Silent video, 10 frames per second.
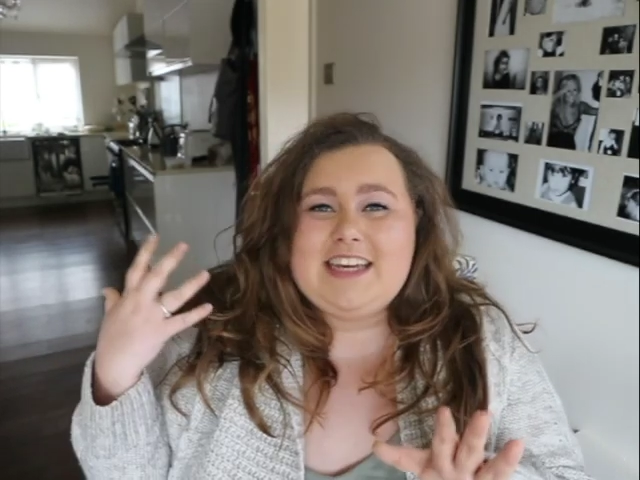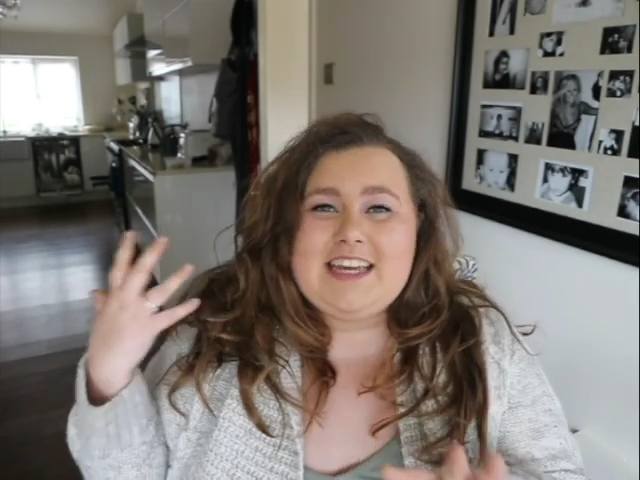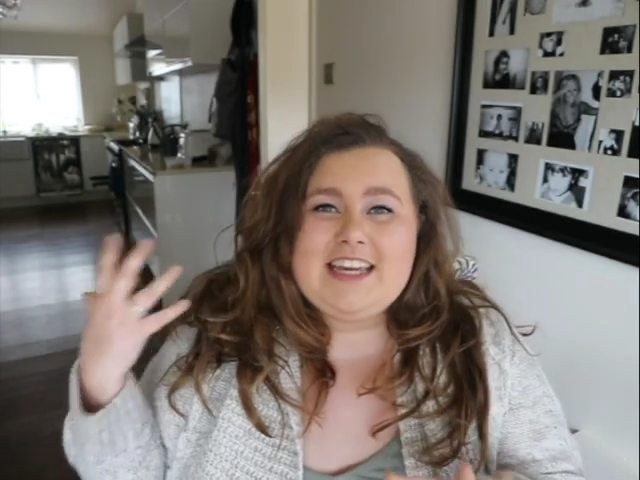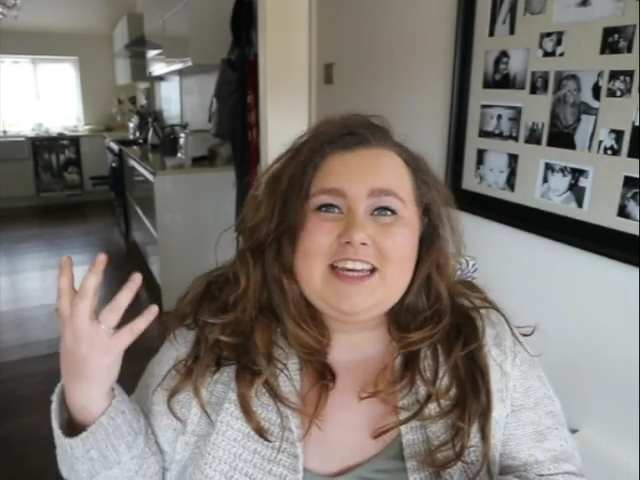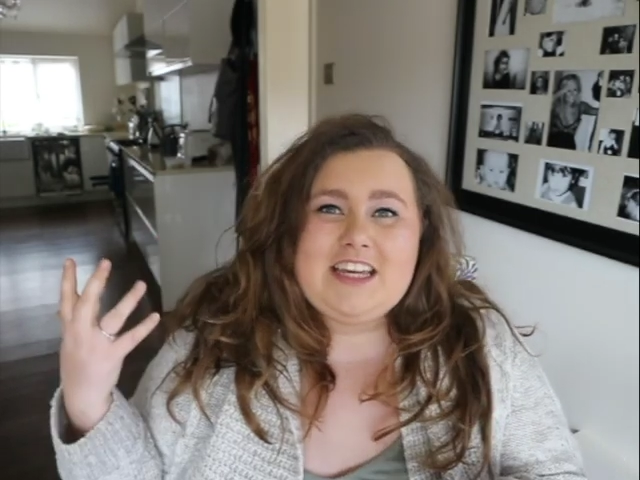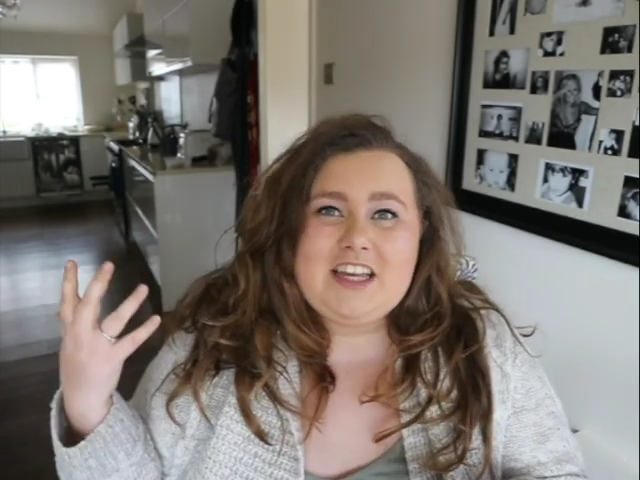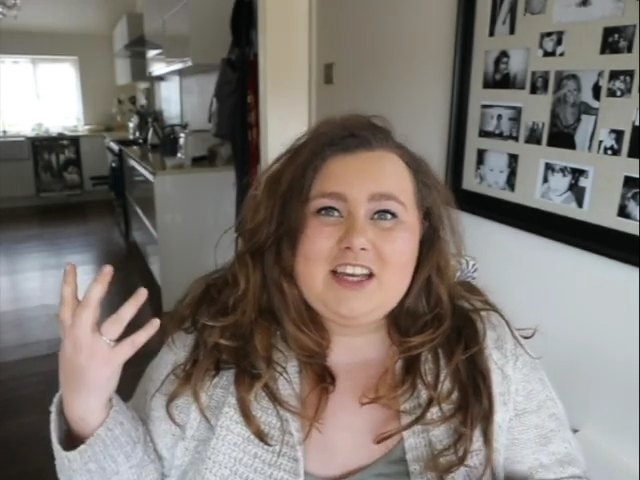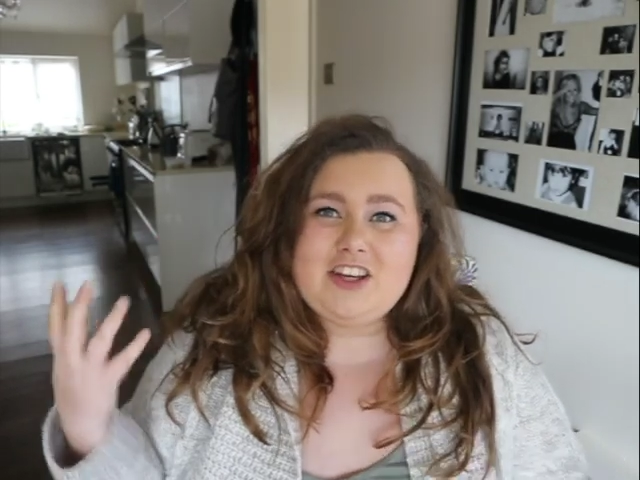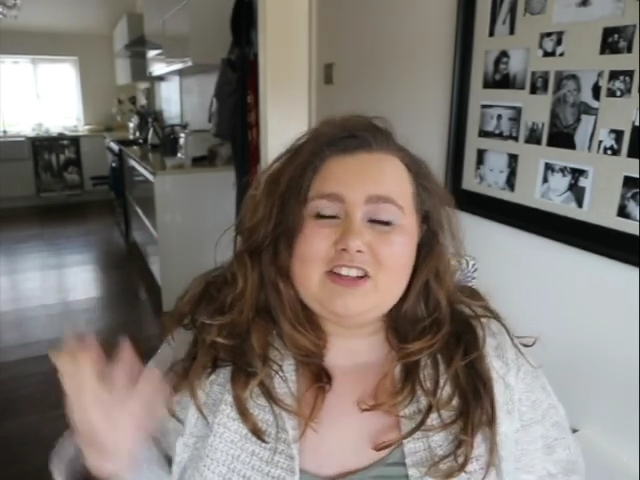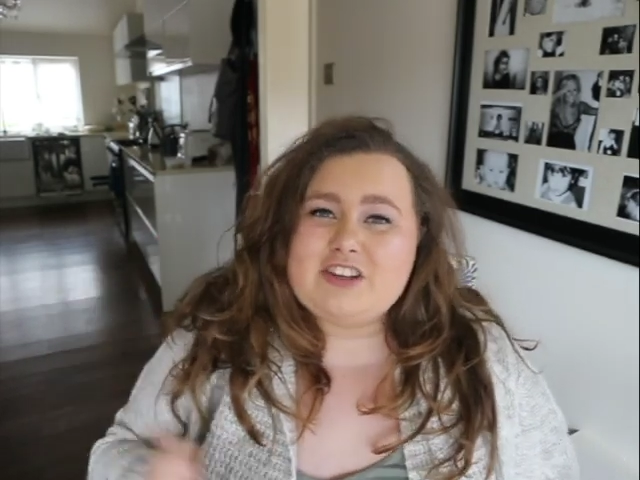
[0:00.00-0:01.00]
he
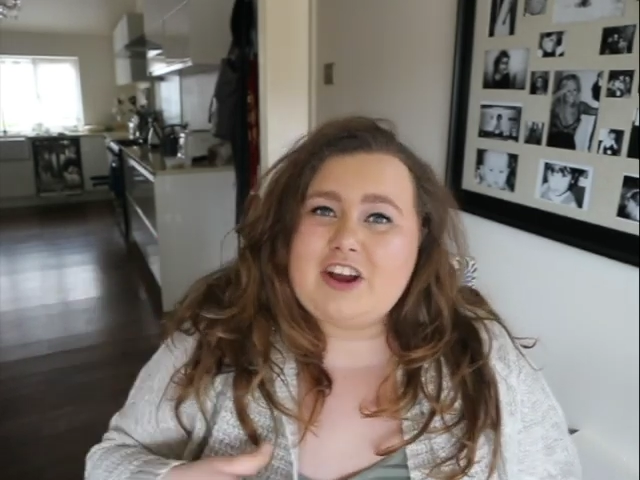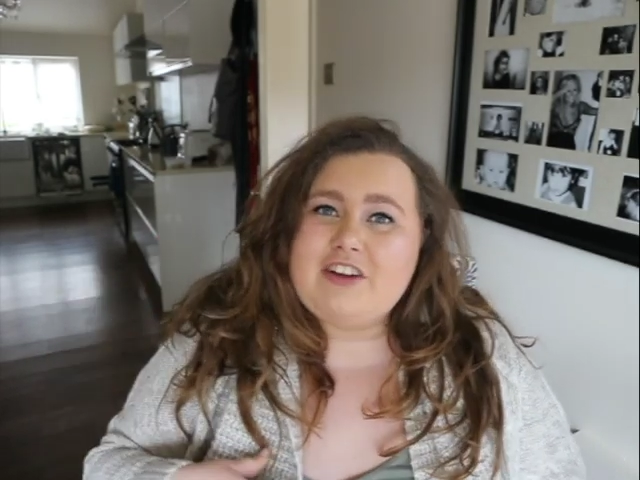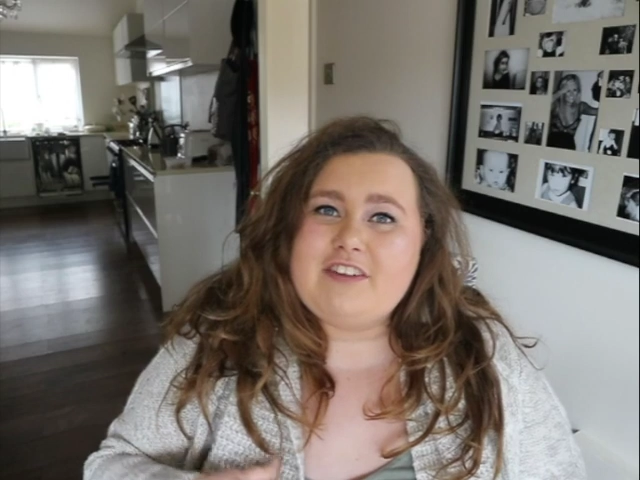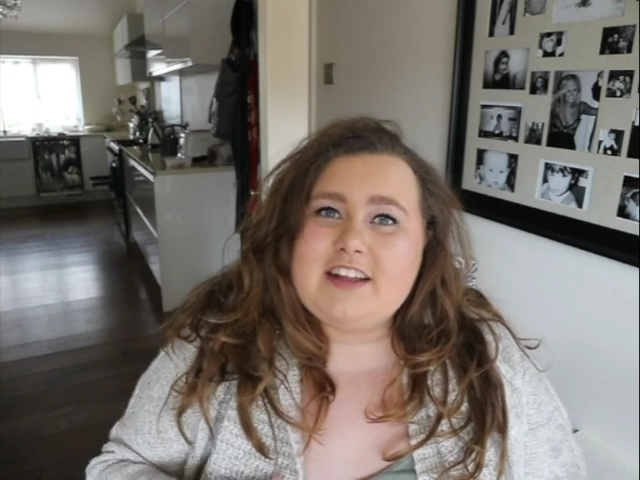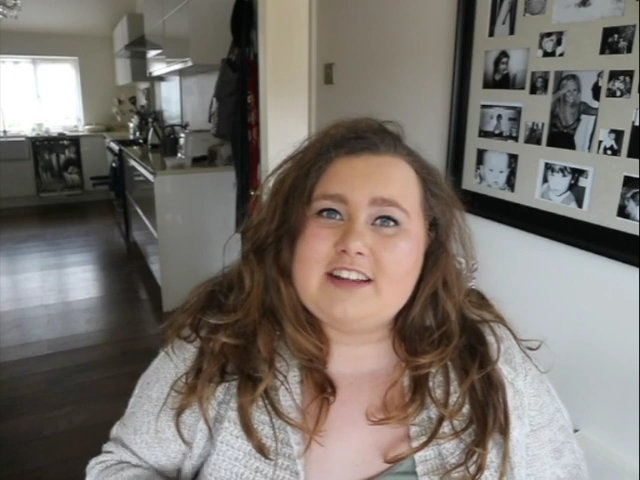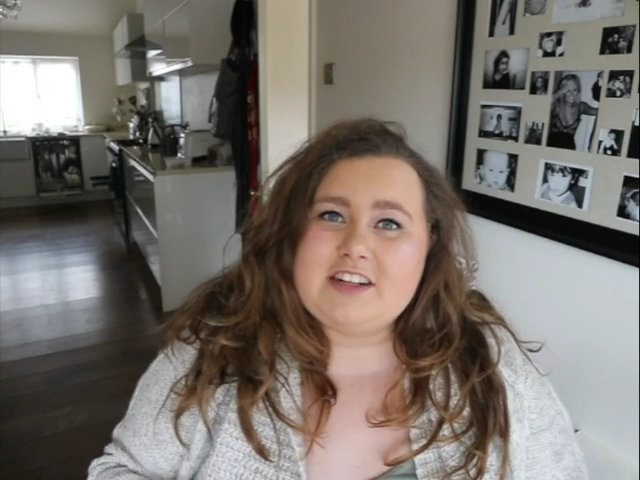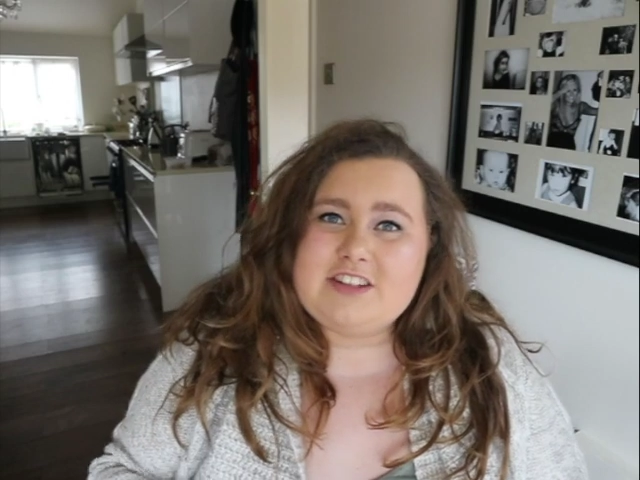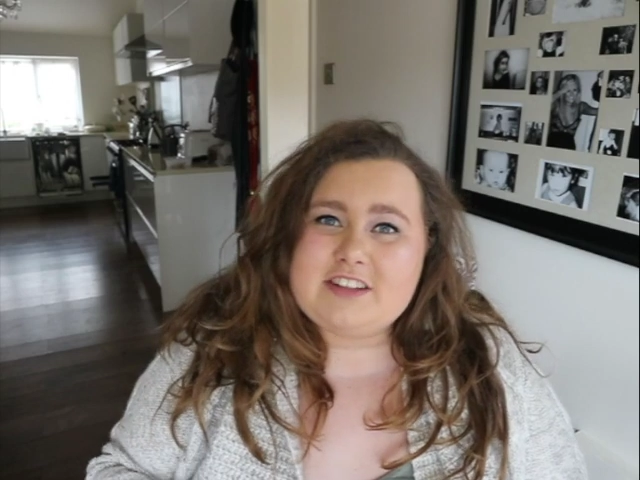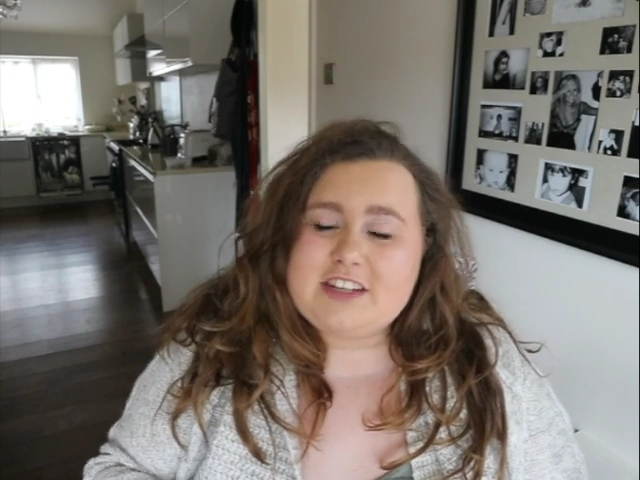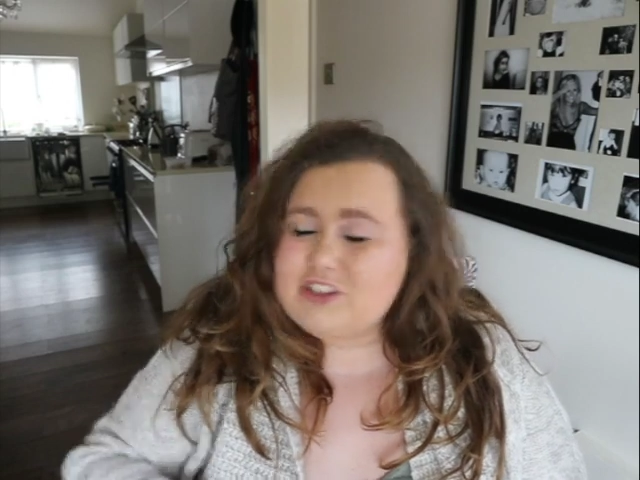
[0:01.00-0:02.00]
used to go around that
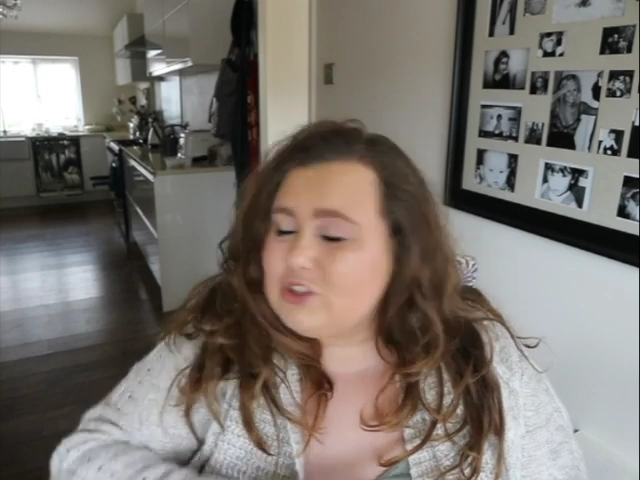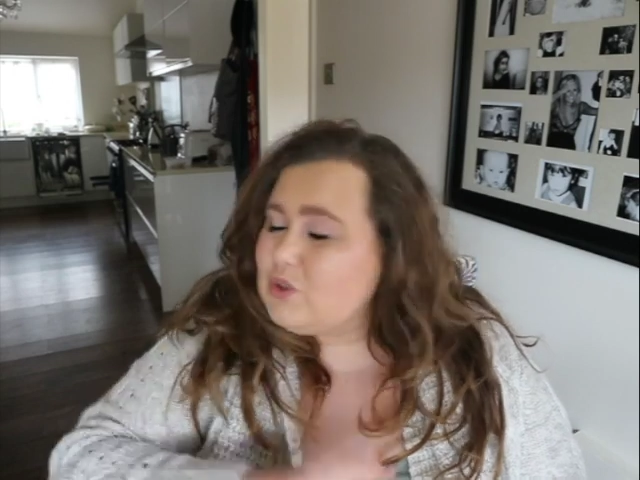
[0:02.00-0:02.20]
newsagent